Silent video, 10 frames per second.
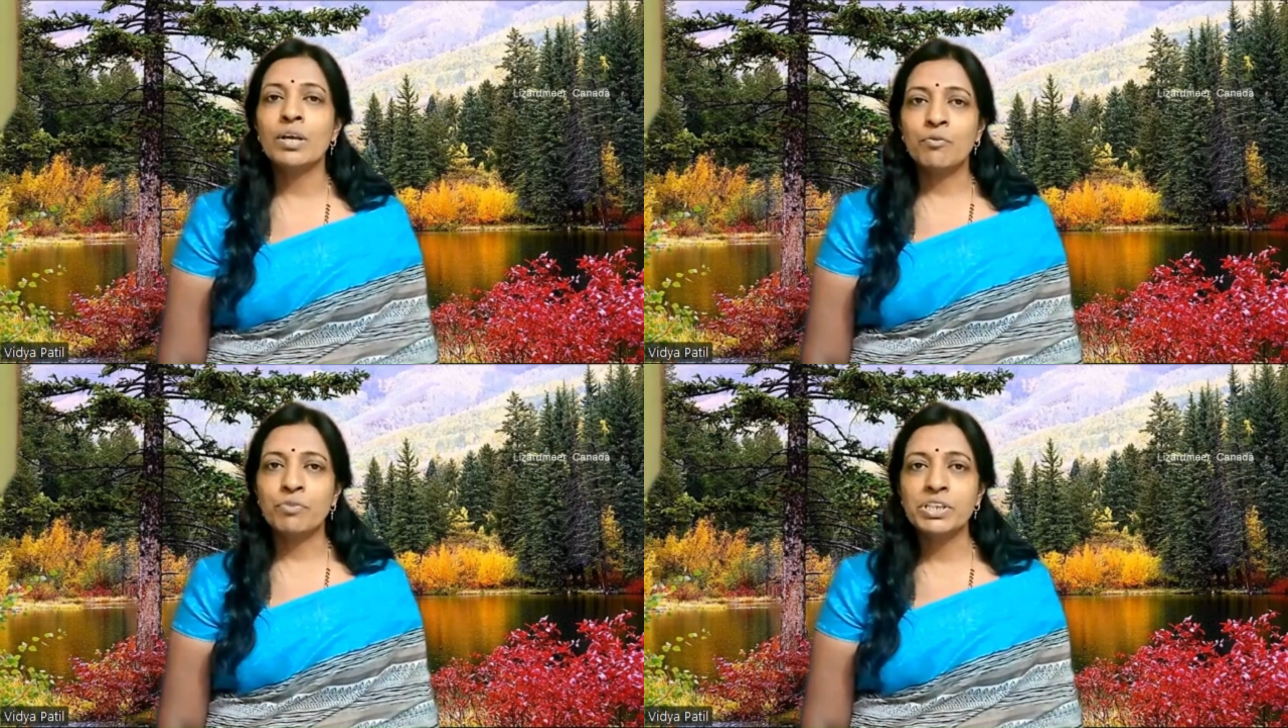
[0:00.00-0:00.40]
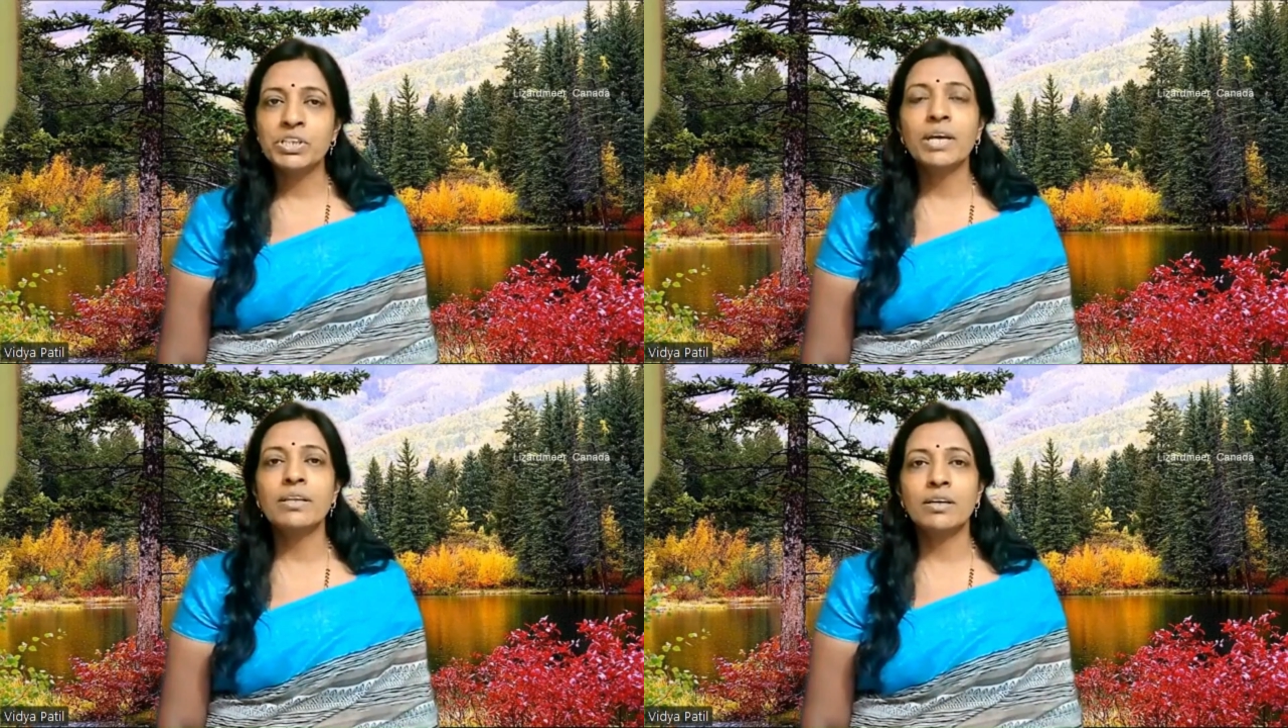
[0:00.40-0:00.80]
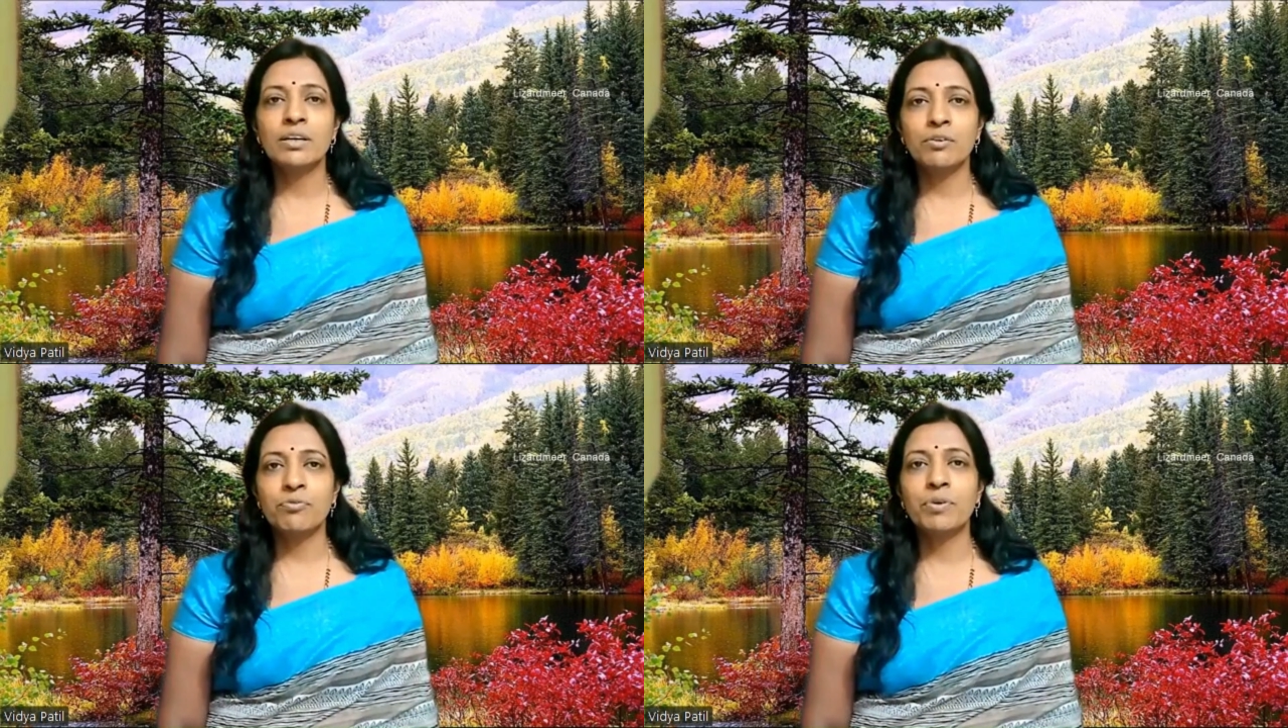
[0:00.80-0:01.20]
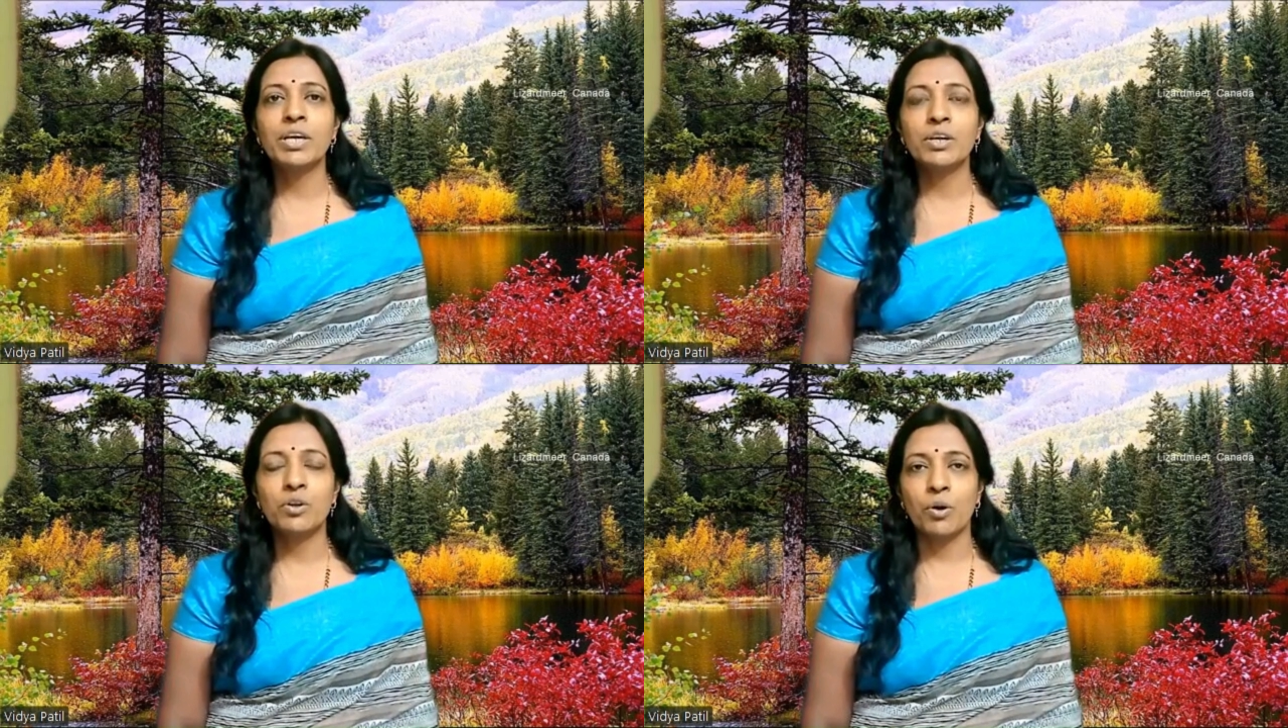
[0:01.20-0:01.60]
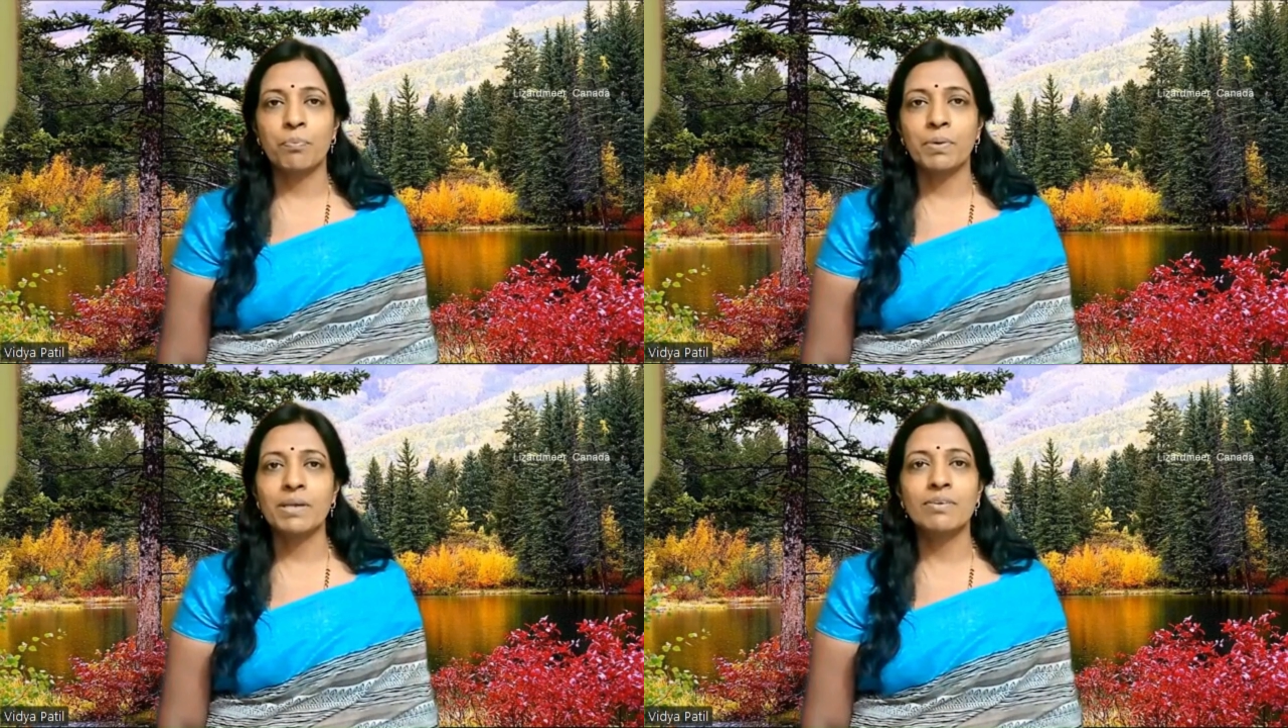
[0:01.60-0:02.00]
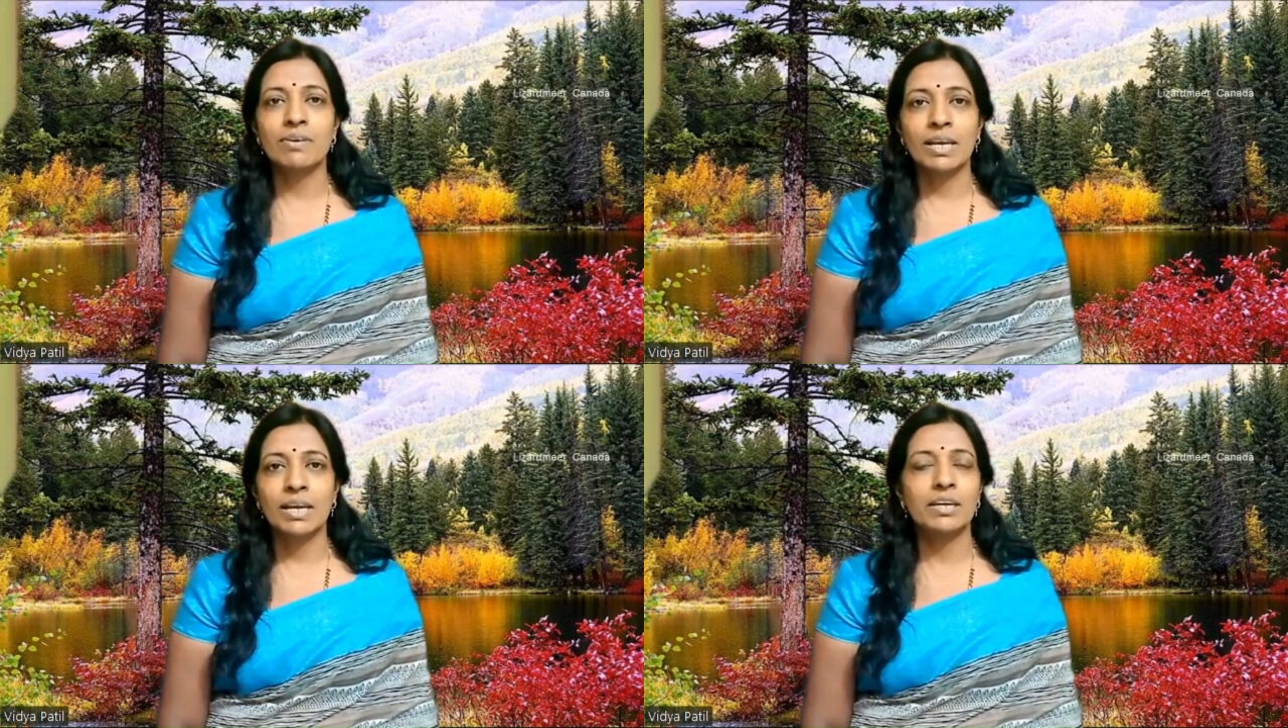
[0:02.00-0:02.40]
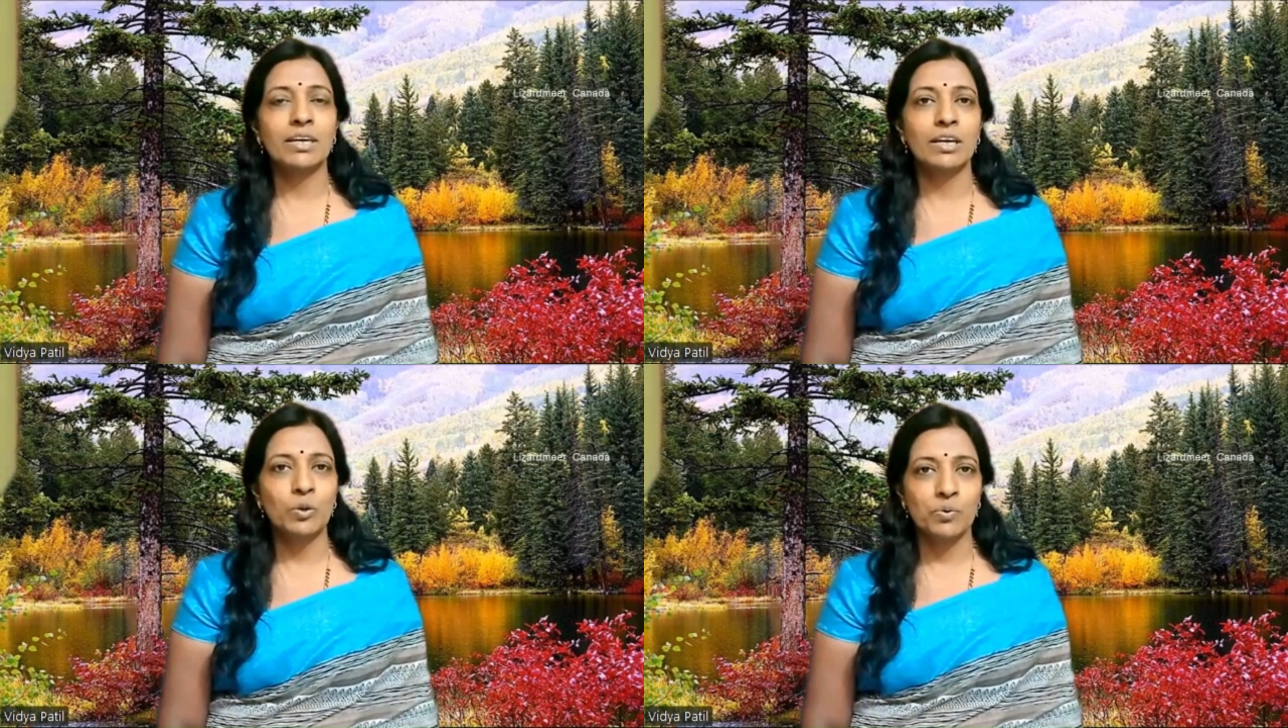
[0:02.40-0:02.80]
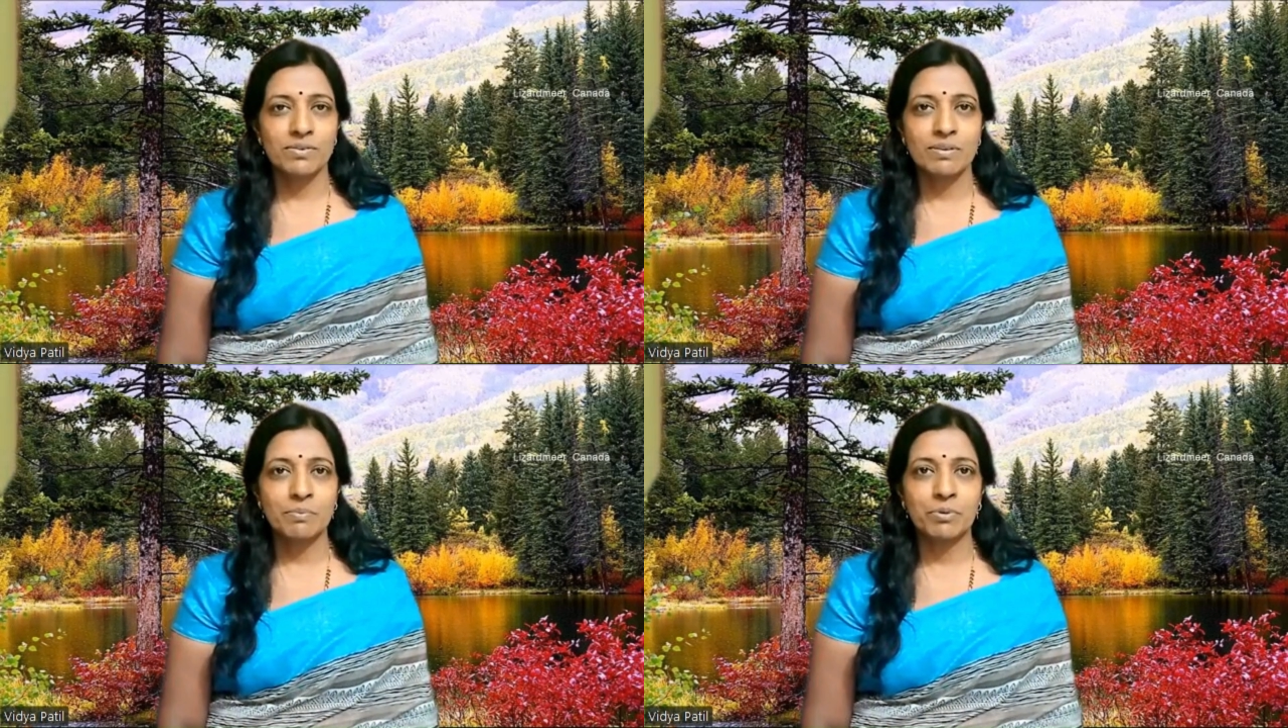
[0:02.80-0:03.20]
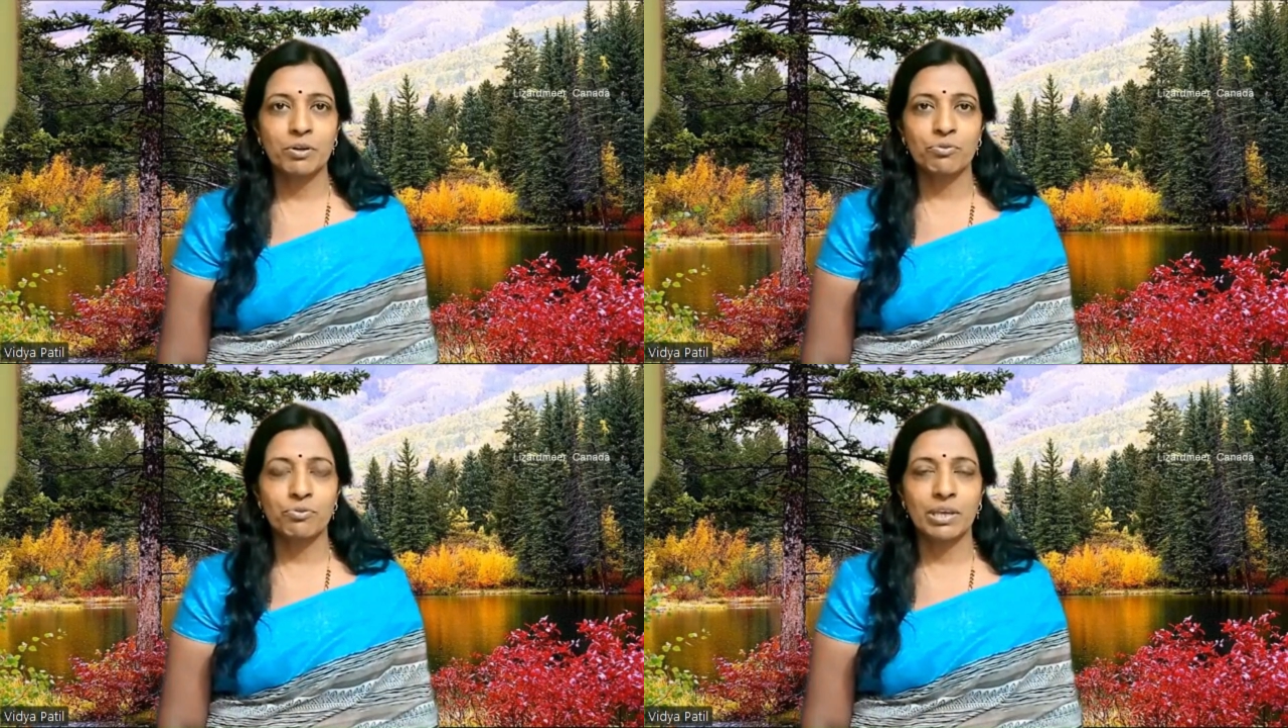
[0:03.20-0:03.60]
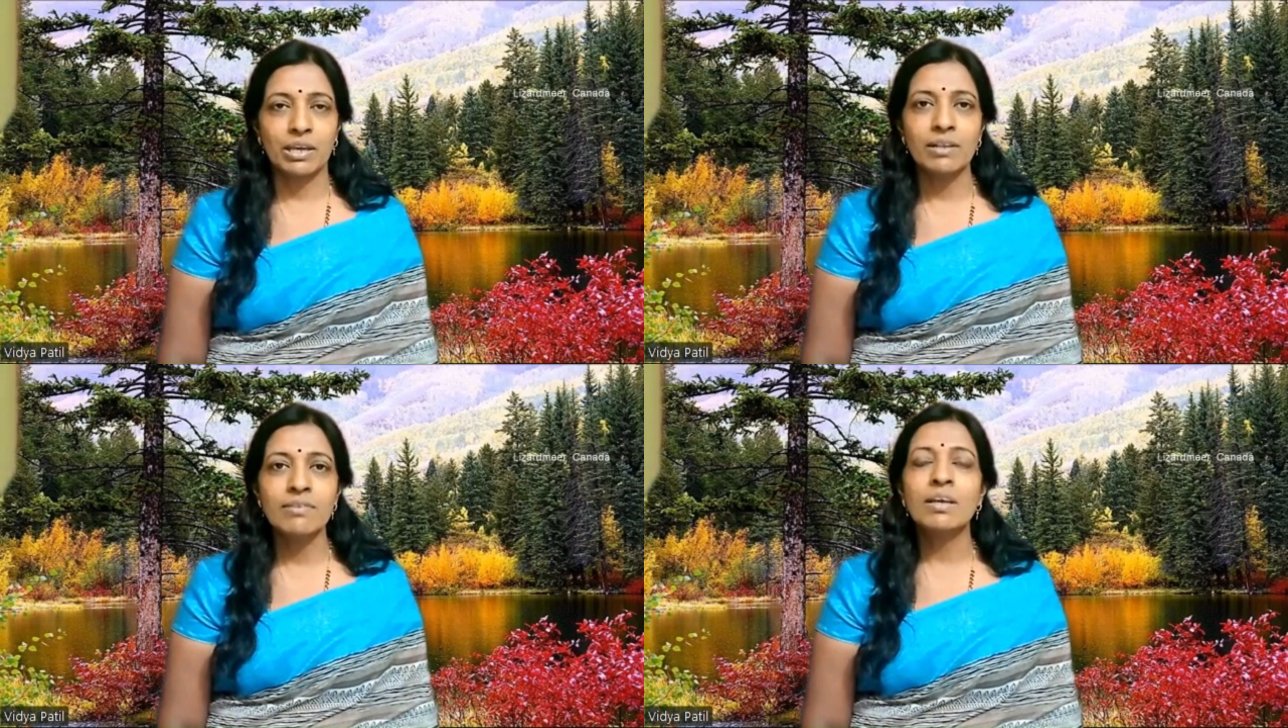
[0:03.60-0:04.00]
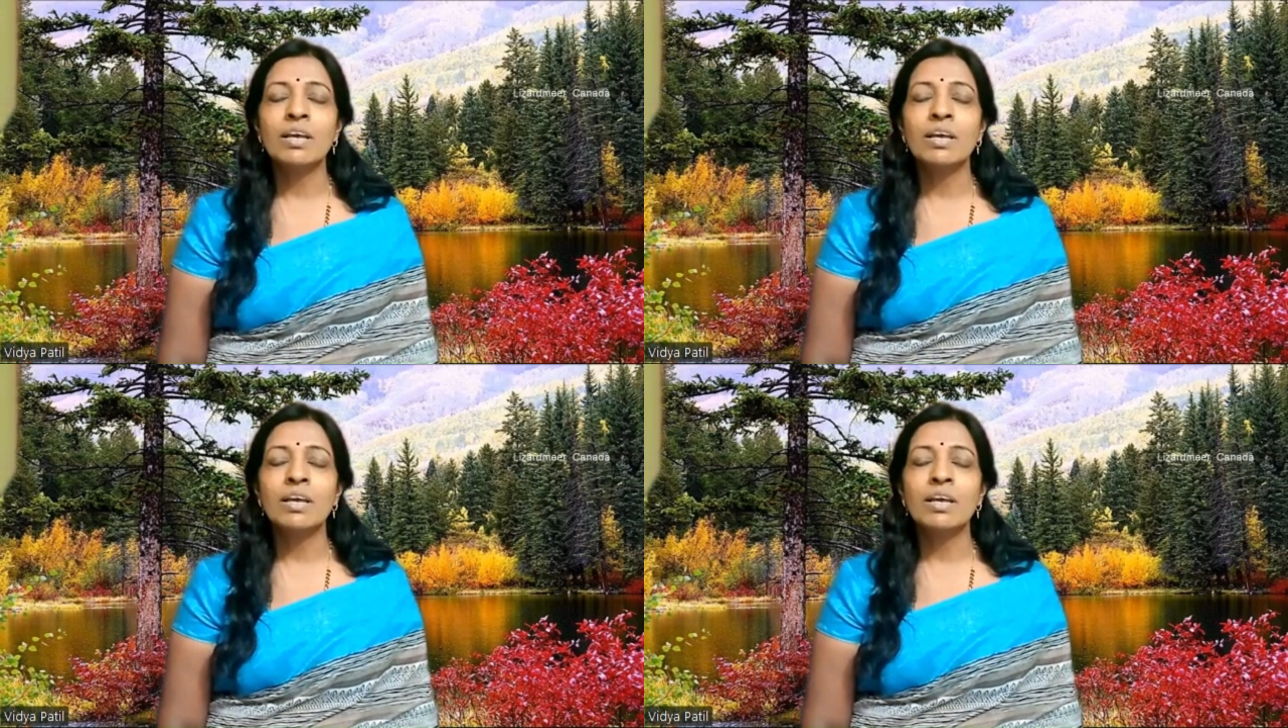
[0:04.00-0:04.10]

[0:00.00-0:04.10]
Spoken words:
which are the different topics related to receptive skills